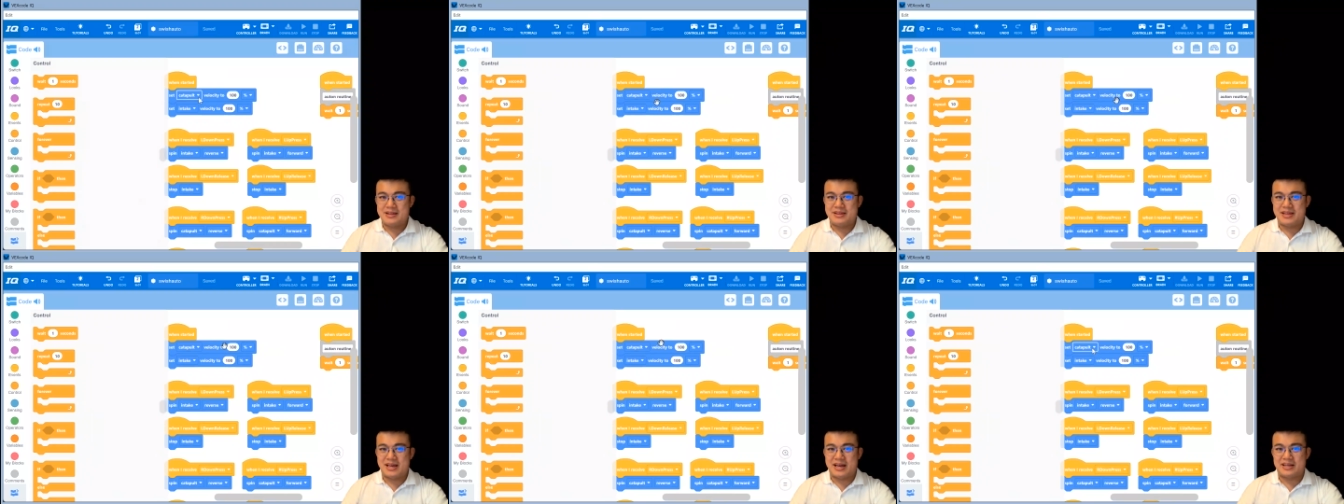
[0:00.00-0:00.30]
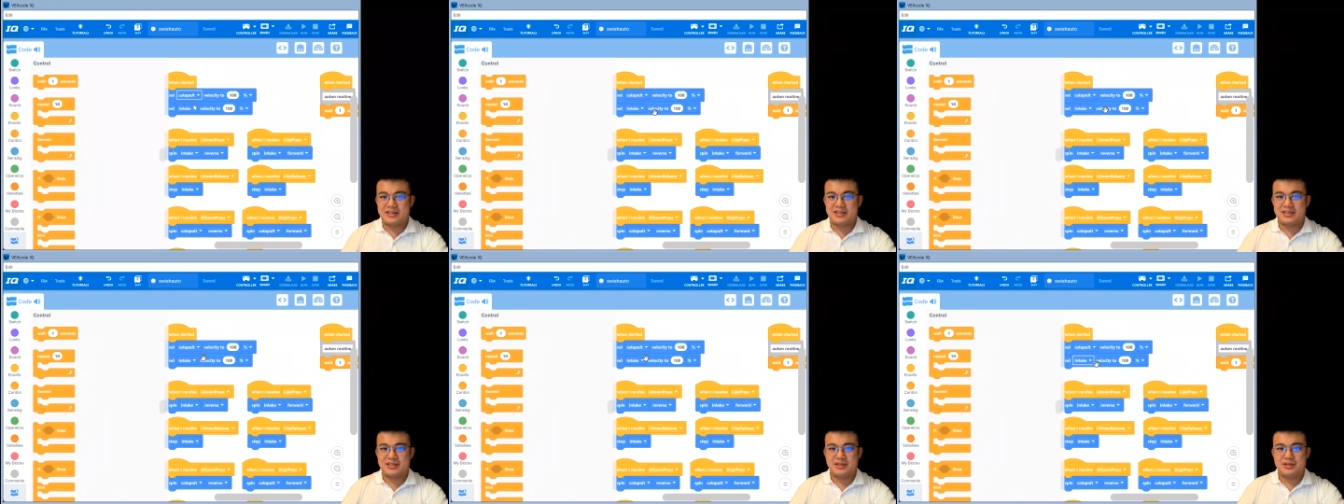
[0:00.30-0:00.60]

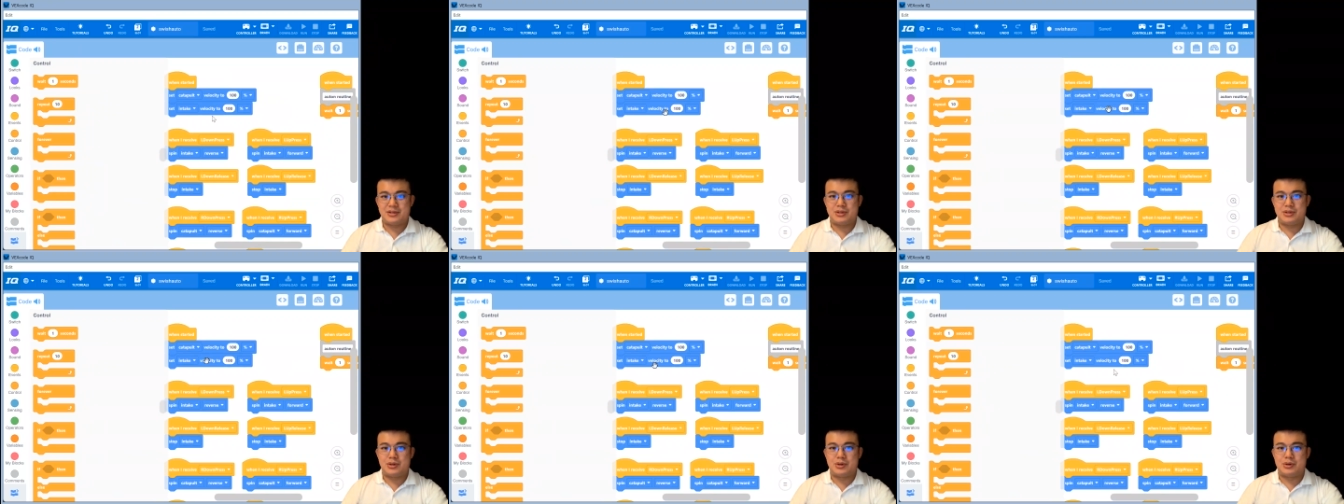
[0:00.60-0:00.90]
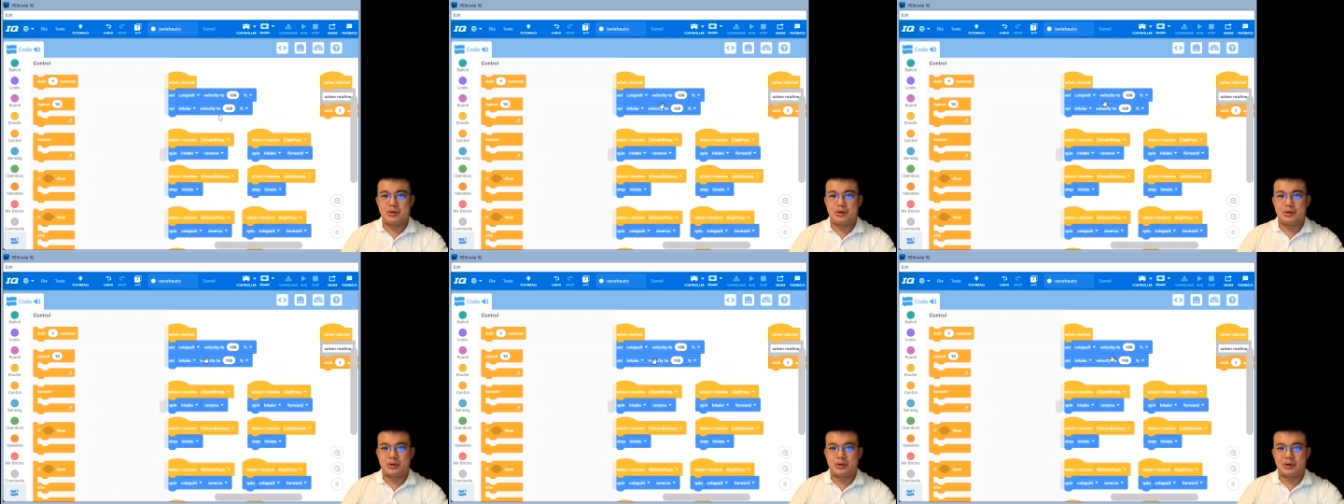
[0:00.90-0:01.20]
that
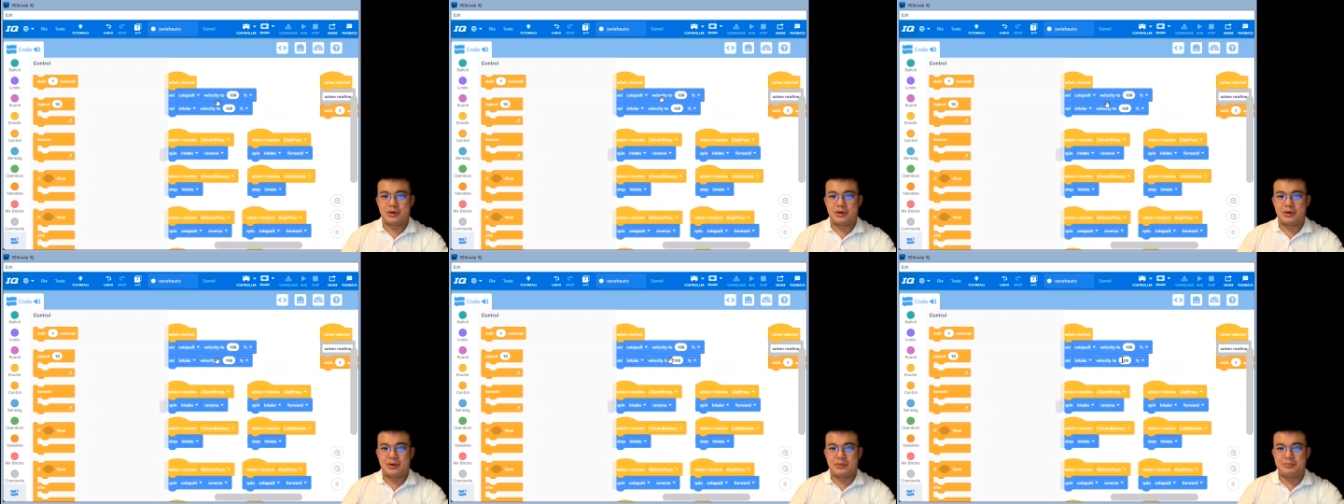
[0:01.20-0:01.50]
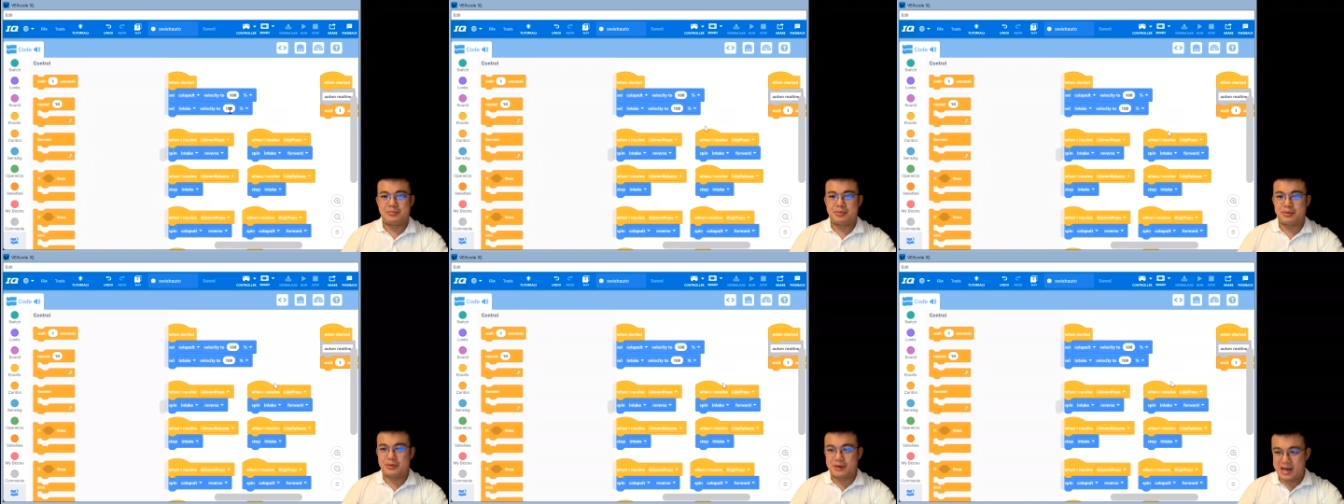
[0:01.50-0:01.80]
your
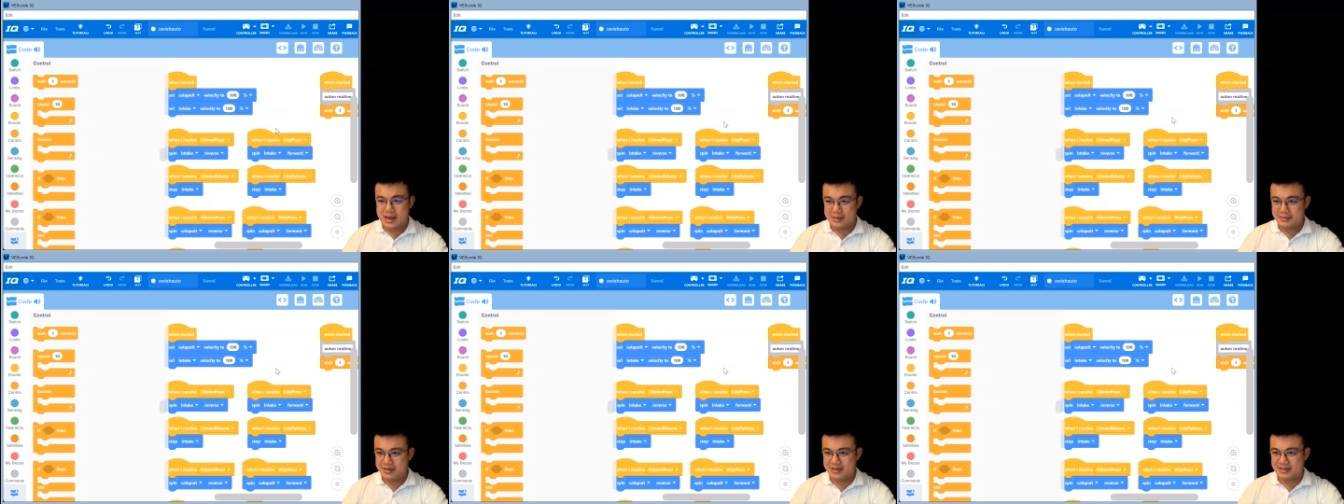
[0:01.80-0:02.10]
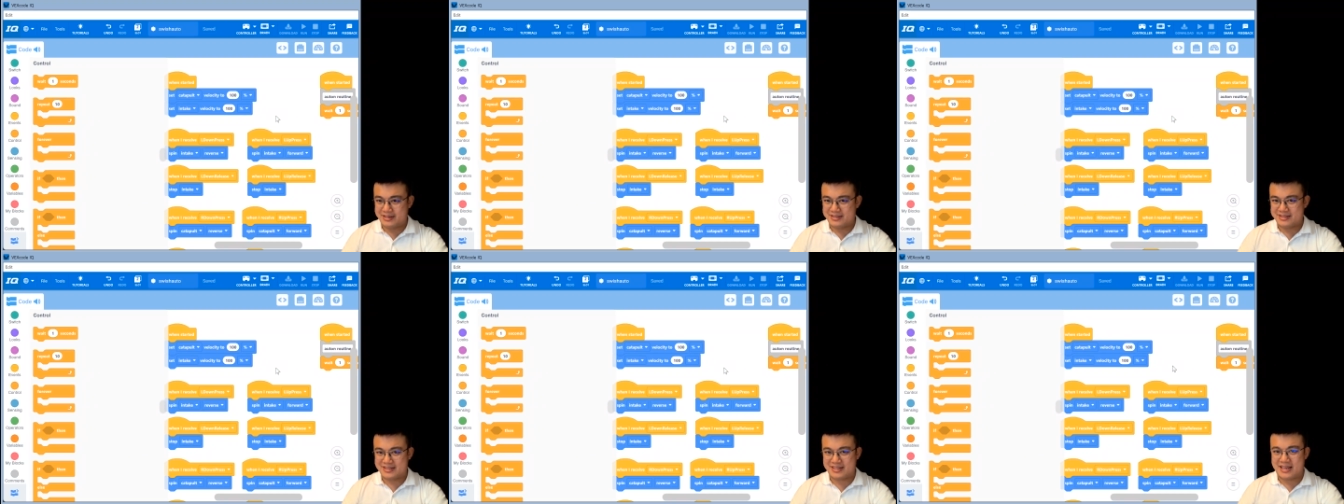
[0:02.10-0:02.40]

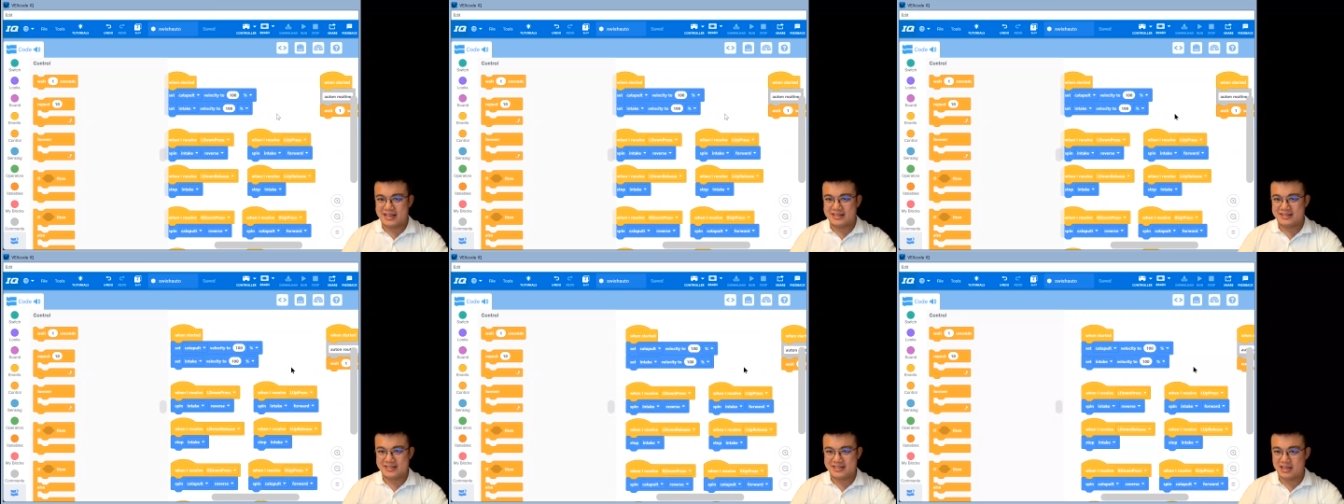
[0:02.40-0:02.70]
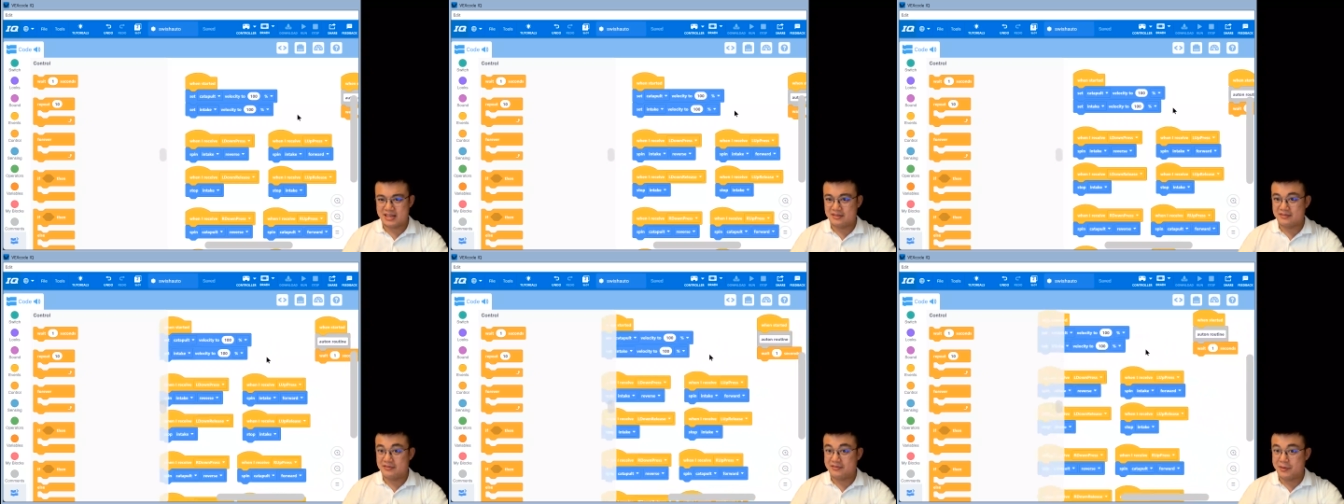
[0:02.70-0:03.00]
parameters get
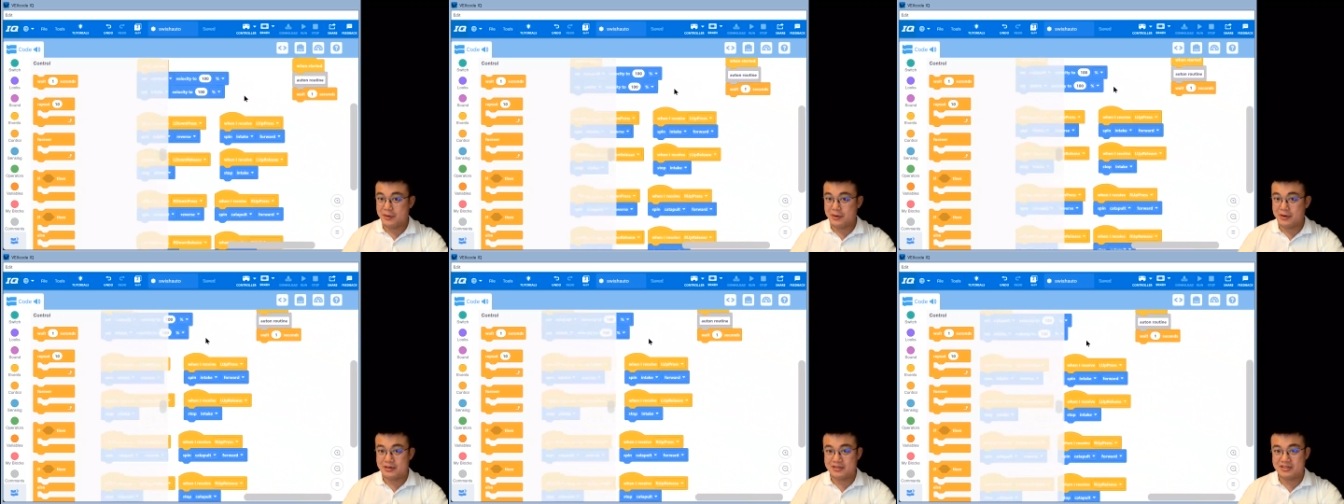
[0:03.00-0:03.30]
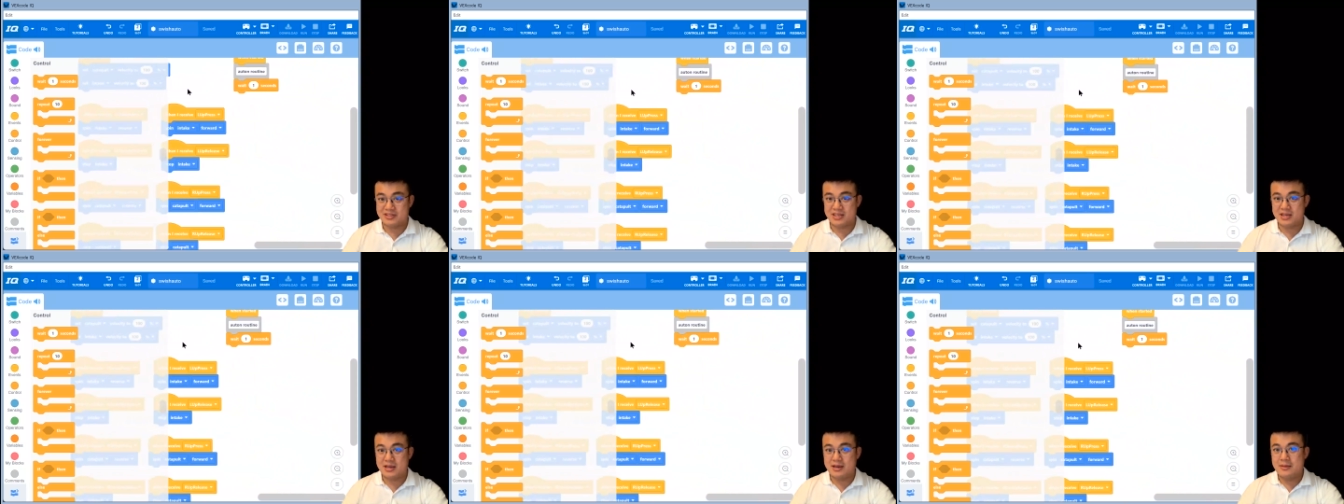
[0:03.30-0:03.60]
set
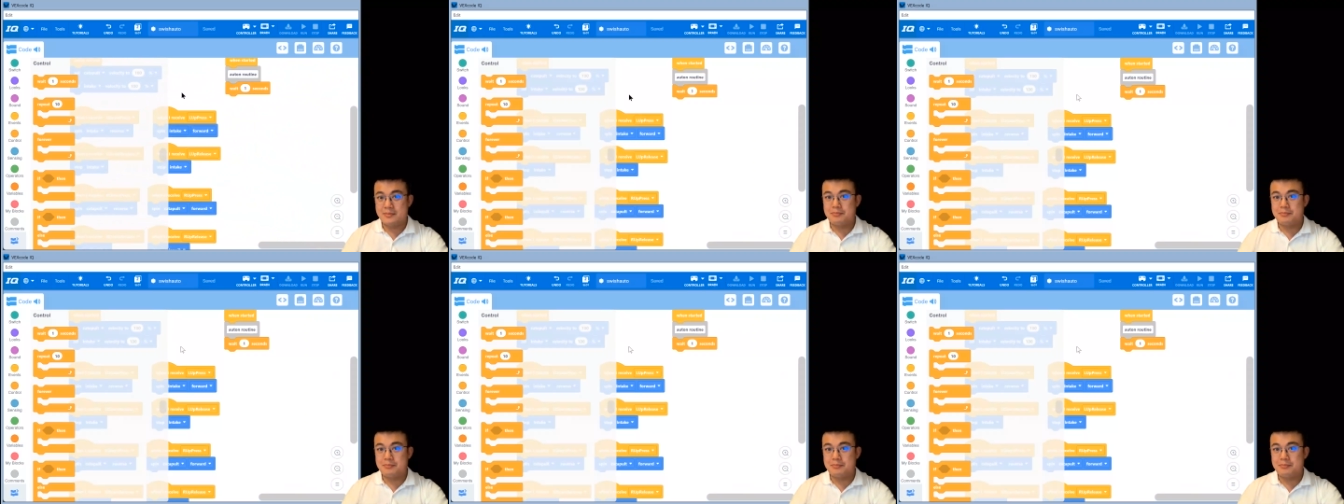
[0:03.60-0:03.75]
first